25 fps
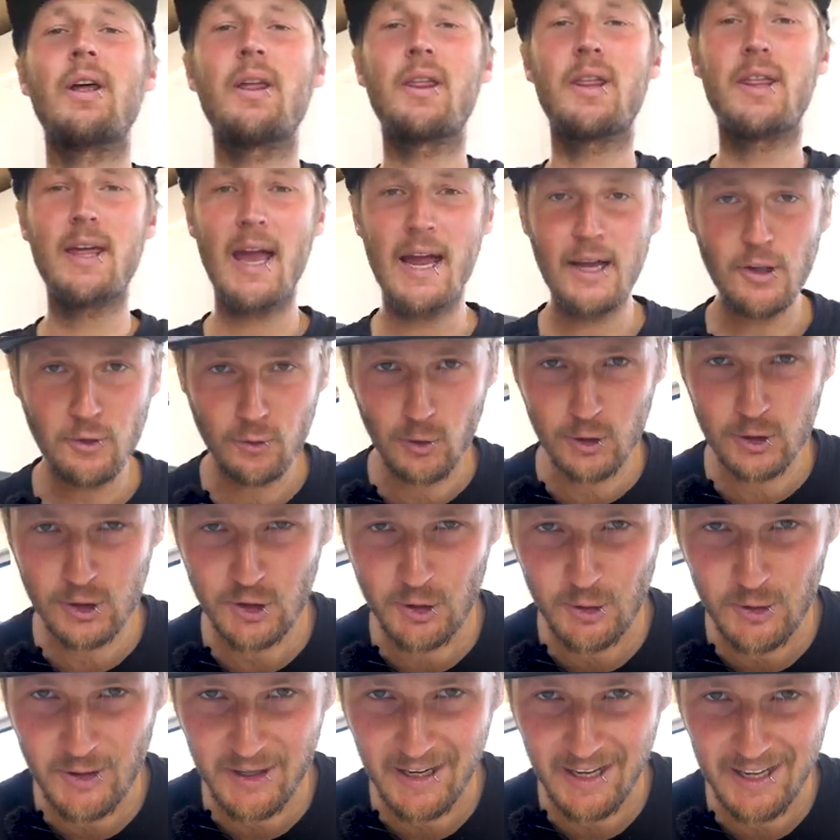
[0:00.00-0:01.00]
Thanks for
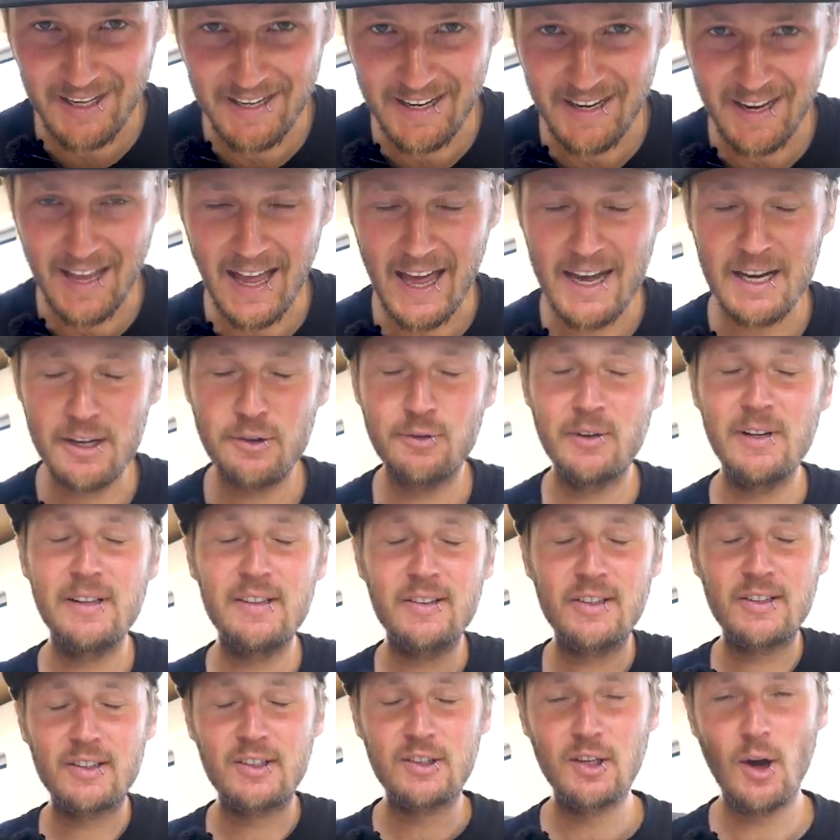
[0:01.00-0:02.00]
tuning in again. It feels
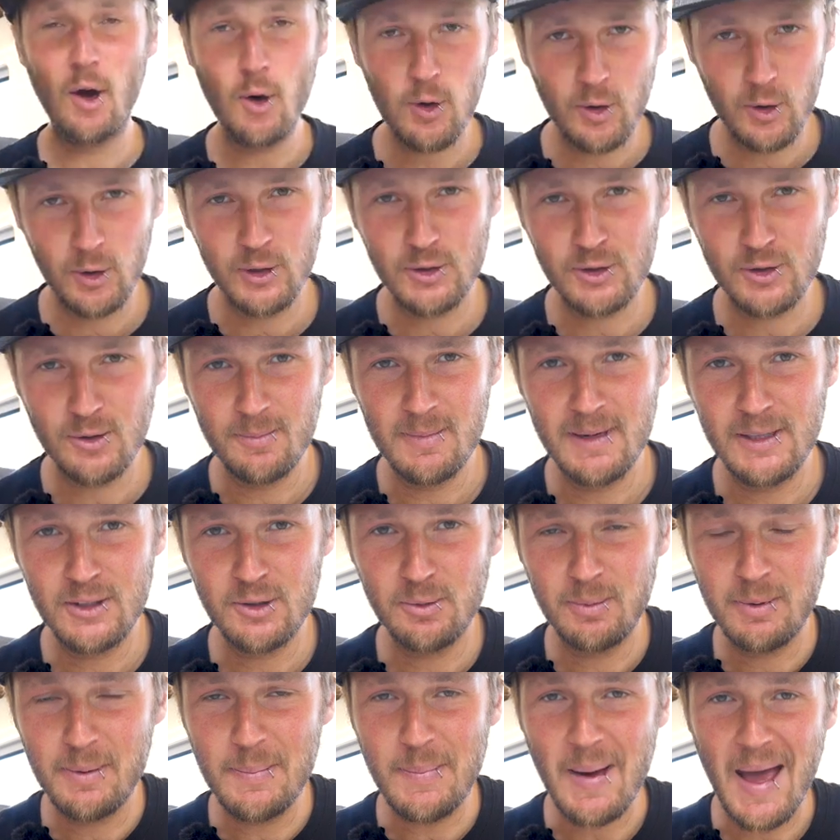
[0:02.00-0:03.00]
so good to me to
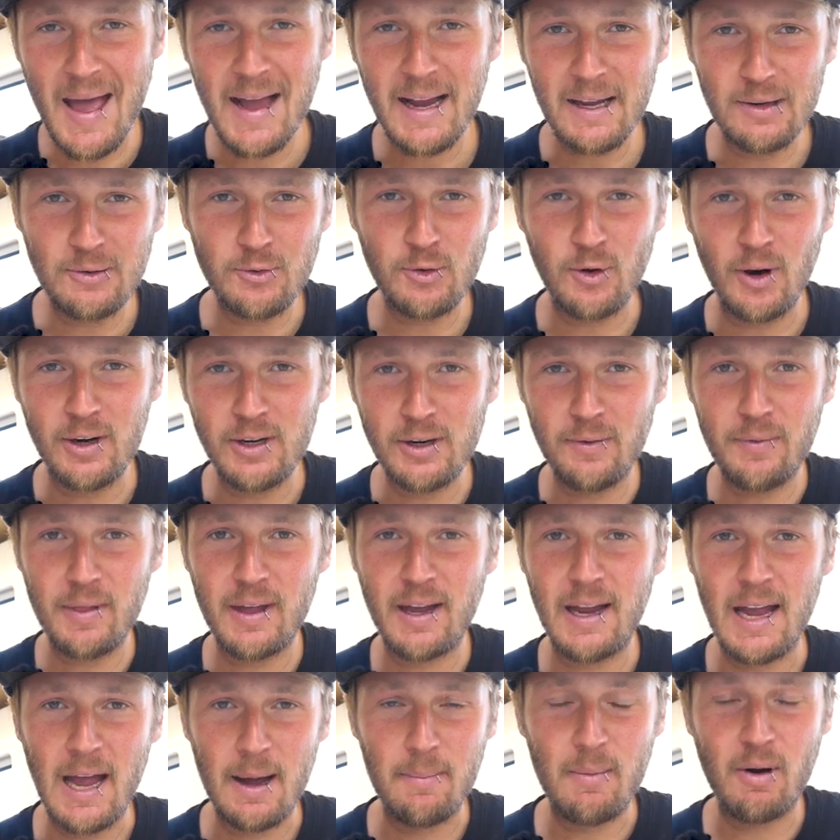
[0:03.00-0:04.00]
be back in front of the
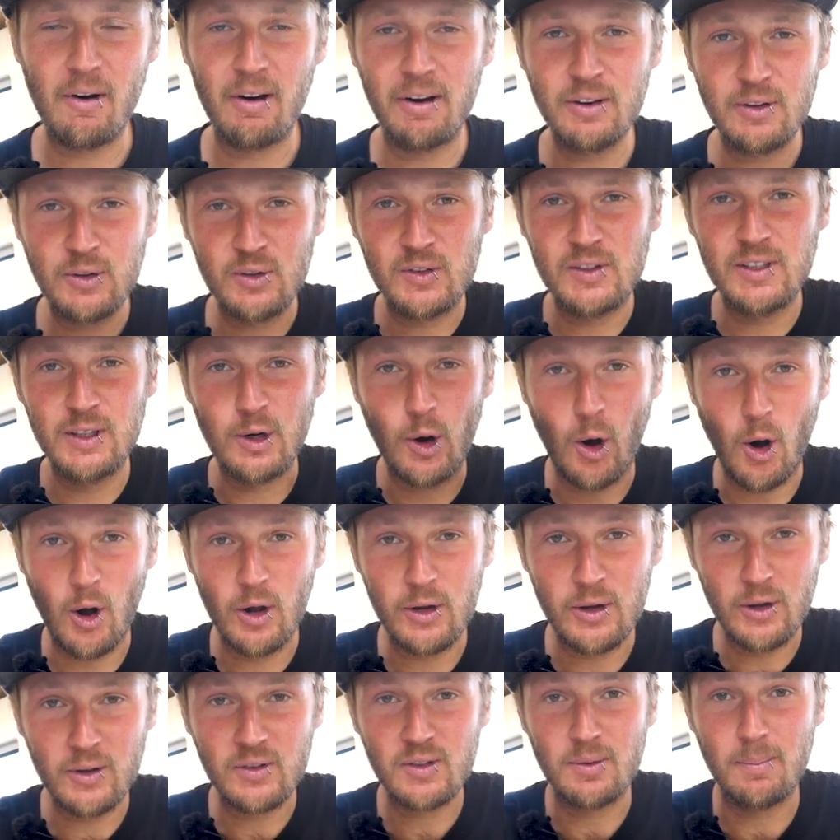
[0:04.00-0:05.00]
camera and to see all
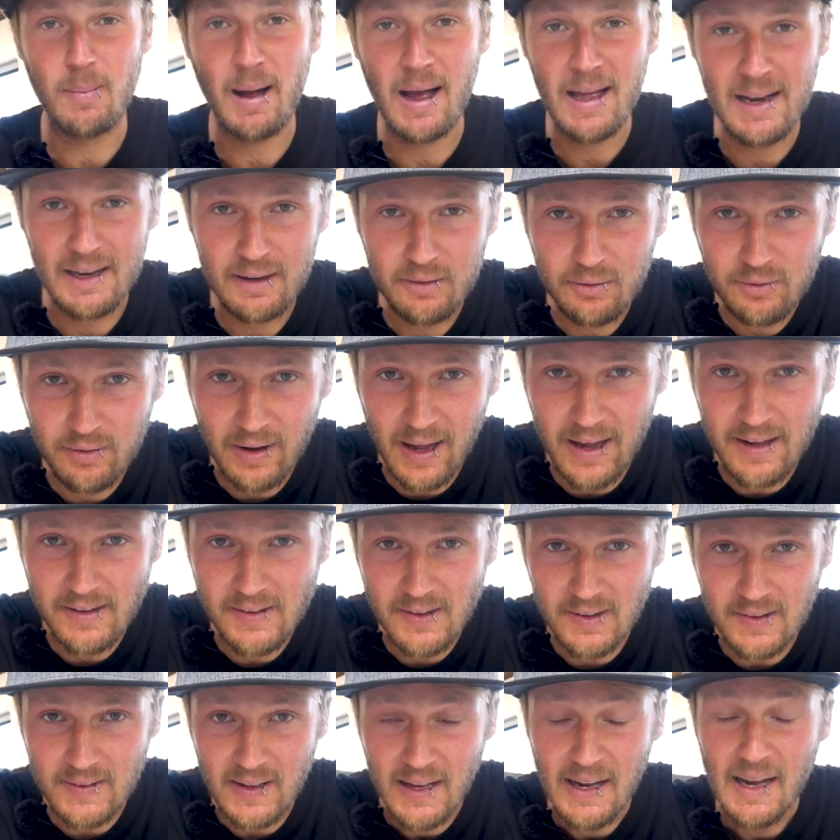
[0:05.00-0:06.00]
your smiling
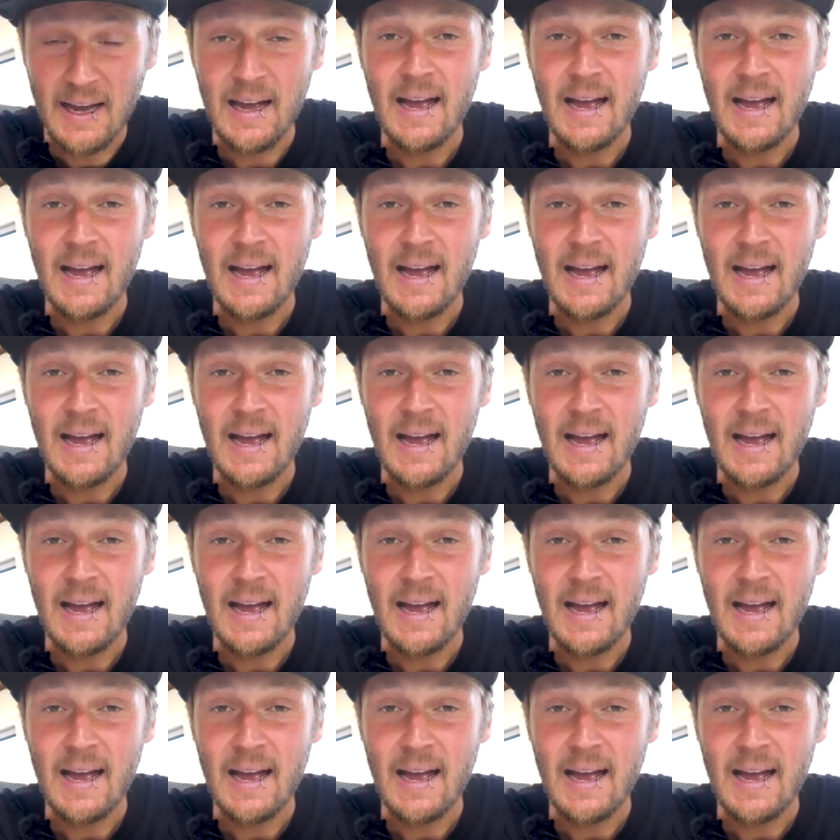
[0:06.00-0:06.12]
faces.